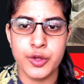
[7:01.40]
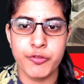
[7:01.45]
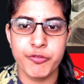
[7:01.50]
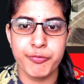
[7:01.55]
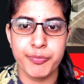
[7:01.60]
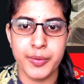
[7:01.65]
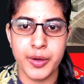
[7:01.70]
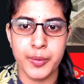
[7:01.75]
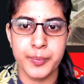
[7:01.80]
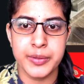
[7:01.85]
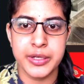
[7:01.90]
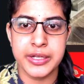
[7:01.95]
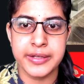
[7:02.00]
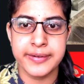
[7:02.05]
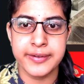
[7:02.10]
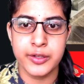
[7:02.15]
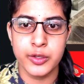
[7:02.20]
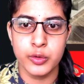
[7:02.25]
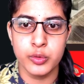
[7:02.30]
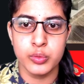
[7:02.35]
of
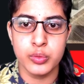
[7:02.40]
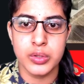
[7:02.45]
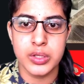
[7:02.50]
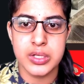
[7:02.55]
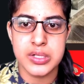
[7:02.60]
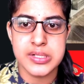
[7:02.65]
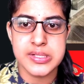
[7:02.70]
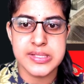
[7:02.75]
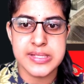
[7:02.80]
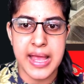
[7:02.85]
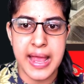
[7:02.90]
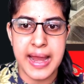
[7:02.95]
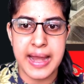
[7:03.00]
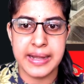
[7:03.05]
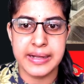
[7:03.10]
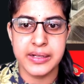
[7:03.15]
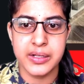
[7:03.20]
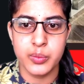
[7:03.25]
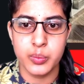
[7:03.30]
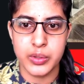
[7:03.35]
permanent louvers
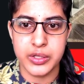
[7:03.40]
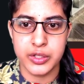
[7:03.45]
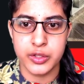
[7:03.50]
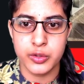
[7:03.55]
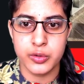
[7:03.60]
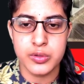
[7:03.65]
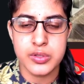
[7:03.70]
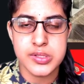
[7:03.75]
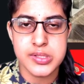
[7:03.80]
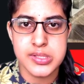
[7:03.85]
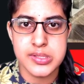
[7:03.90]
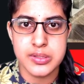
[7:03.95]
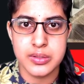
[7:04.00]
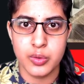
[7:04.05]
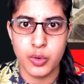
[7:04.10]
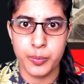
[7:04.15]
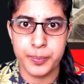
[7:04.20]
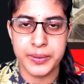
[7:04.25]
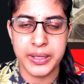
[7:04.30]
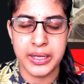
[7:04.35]
and windows,
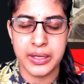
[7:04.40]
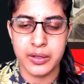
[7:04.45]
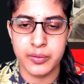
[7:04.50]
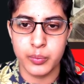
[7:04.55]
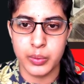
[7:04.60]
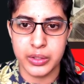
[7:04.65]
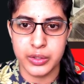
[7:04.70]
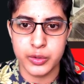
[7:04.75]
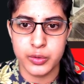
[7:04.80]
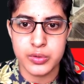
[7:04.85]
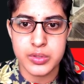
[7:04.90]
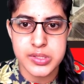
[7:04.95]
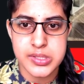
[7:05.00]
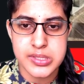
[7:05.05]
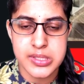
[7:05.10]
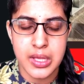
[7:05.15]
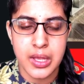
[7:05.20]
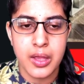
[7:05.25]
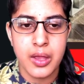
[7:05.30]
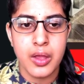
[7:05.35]
opening
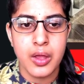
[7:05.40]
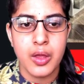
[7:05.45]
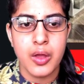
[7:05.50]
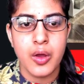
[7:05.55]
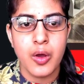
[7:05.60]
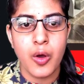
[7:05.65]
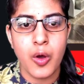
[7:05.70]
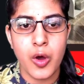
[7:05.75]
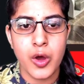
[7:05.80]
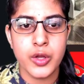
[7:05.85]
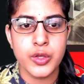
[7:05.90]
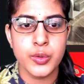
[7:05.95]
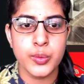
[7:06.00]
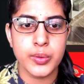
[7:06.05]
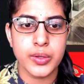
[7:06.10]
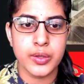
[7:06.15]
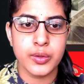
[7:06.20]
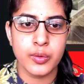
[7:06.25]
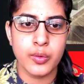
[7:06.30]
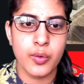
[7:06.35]
windows, or you
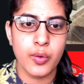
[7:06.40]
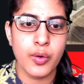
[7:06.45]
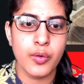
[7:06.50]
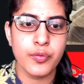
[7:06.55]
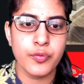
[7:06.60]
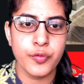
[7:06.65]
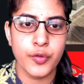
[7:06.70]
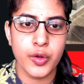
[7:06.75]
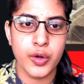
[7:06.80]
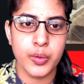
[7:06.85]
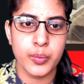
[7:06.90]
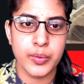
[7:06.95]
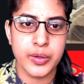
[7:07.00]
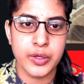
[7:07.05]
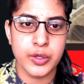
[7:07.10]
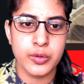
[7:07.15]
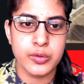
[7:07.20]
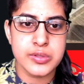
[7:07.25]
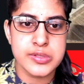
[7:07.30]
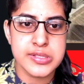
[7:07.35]
can go for
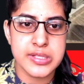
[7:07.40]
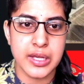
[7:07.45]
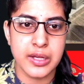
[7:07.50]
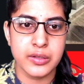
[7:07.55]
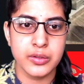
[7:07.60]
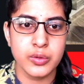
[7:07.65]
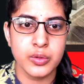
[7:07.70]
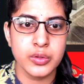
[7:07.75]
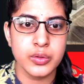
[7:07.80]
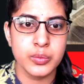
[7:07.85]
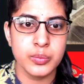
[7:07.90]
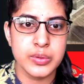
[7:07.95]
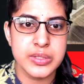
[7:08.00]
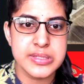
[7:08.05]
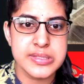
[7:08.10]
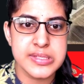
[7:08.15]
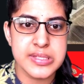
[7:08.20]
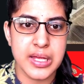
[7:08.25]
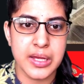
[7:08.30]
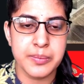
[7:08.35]
windows alone
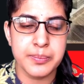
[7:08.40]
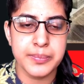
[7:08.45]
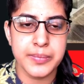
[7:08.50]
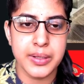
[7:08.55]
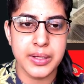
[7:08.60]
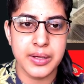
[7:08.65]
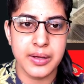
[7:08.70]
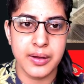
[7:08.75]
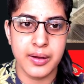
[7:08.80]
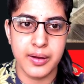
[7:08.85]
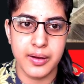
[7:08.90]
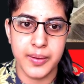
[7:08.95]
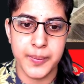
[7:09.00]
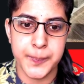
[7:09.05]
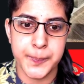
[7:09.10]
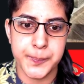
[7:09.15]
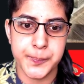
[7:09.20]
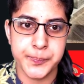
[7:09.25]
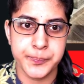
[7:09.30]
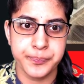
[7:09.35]
with some
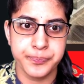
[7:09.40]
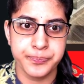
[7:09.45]
um,